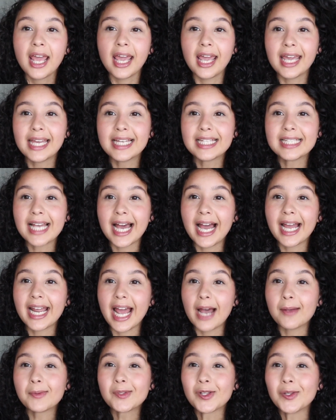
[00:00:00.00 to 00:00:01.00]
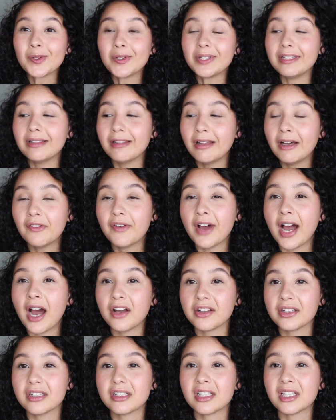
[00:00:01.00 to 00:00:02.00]
and I absolutely love
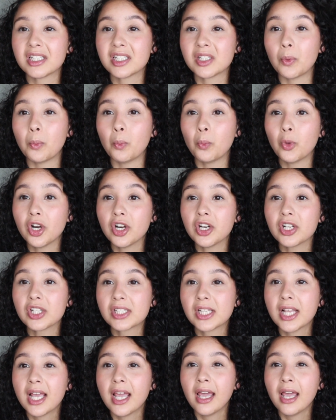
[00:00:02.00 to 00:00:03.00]
how this system works.